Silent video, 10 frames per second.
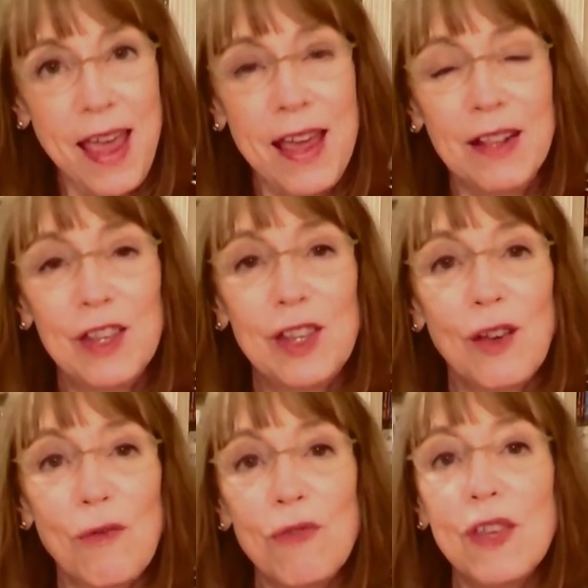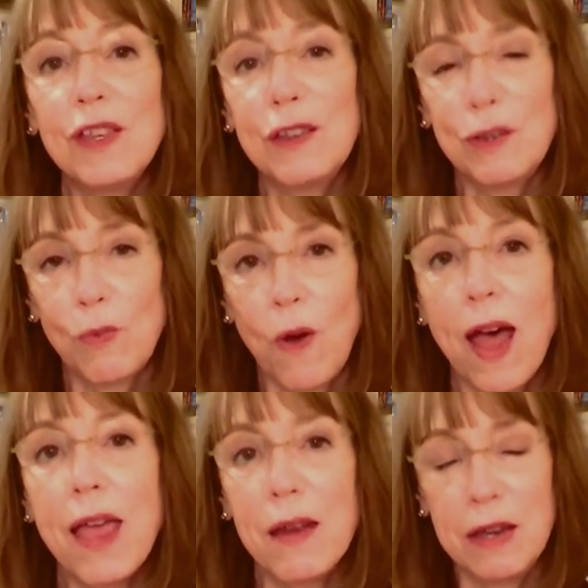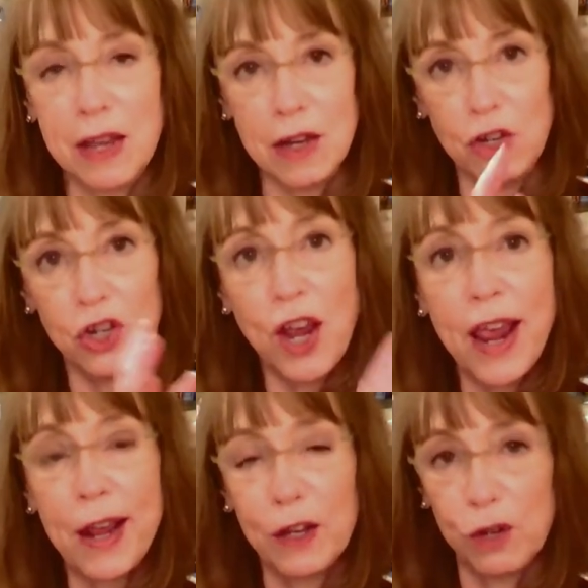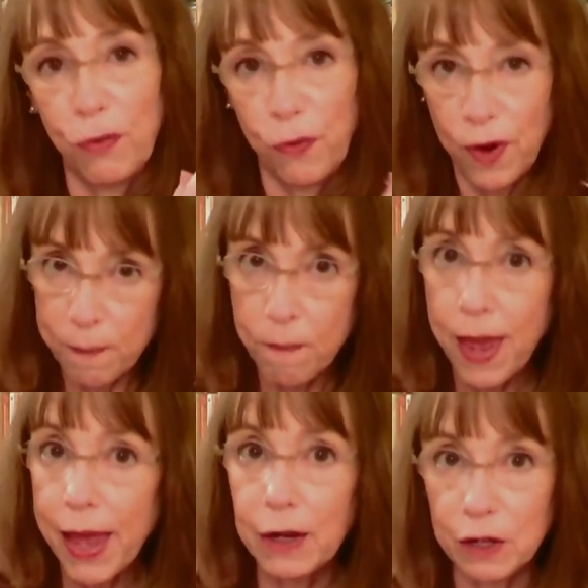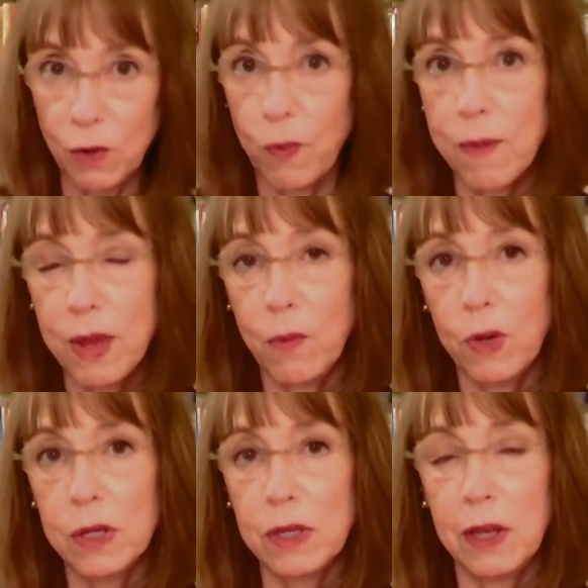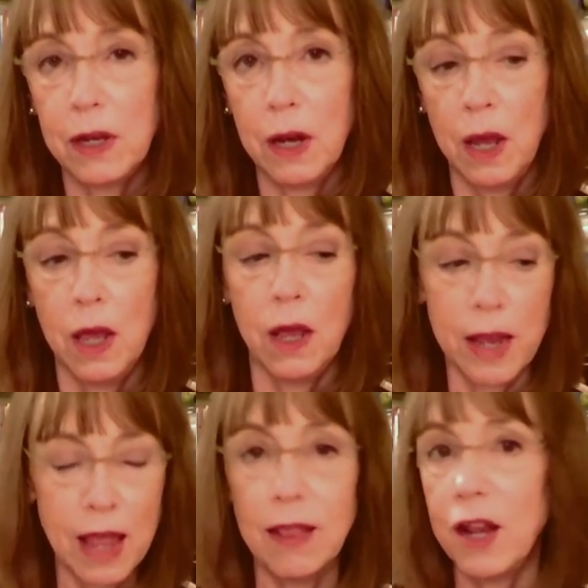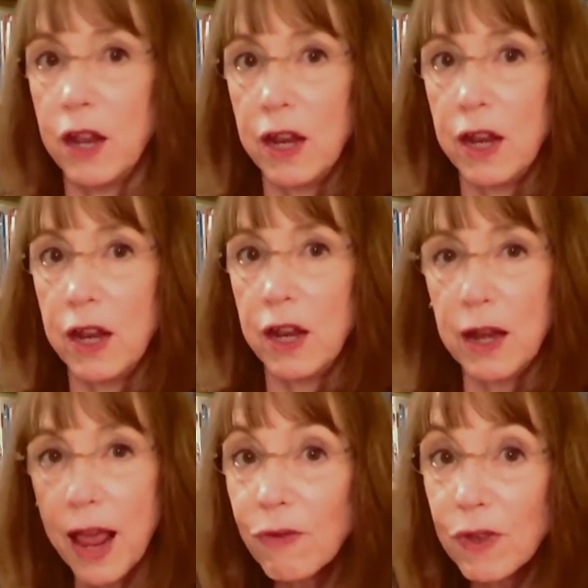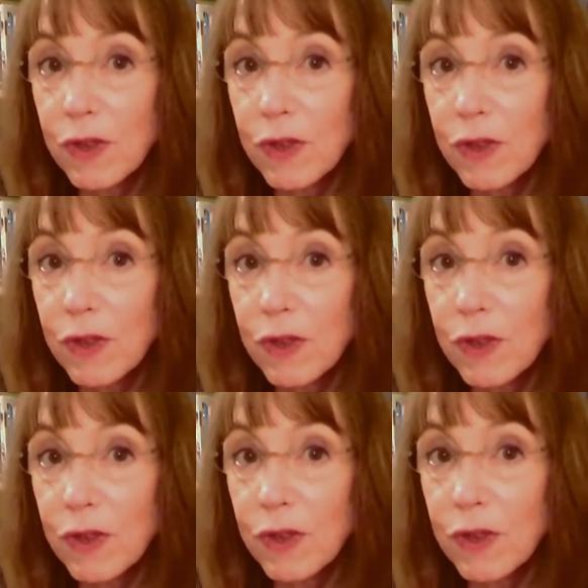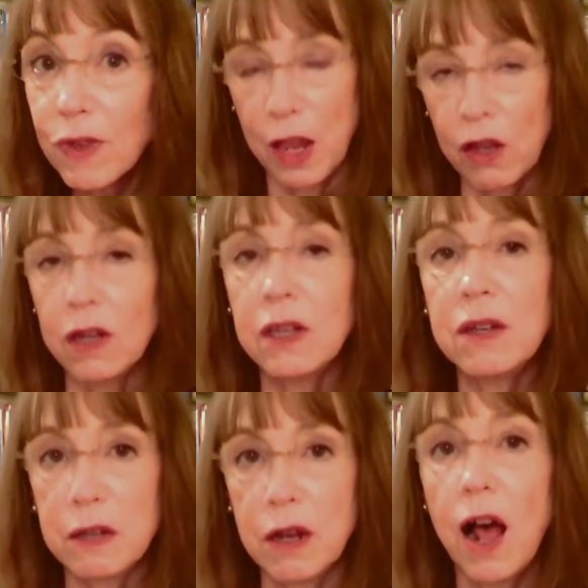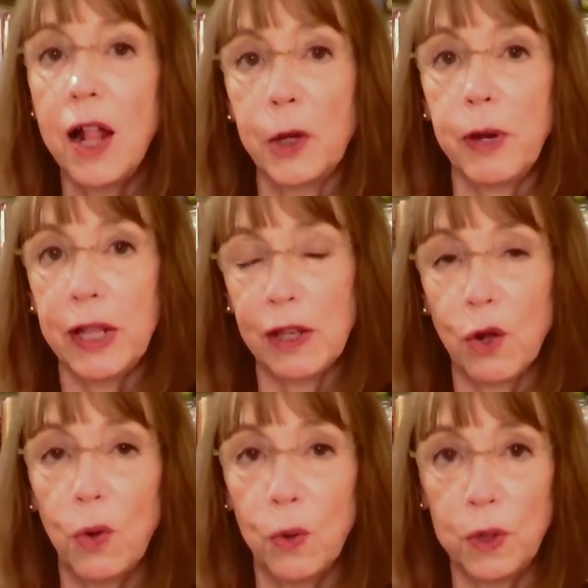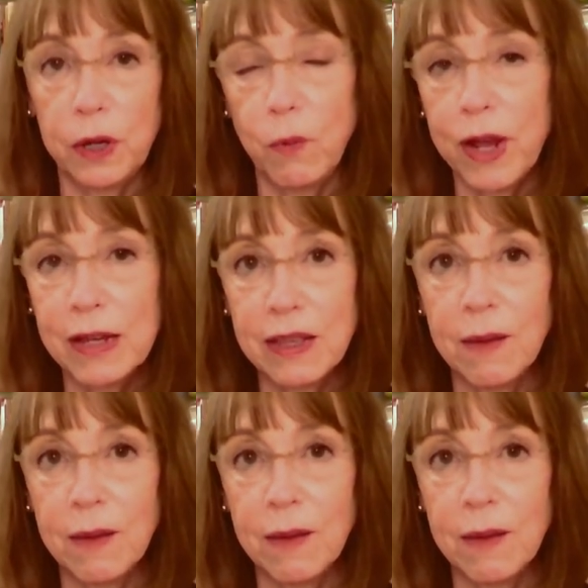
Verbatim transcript: And so this is why it did change from men to women was that, again, they didn't have the same breath capacity, but they could tolerate the cold in ways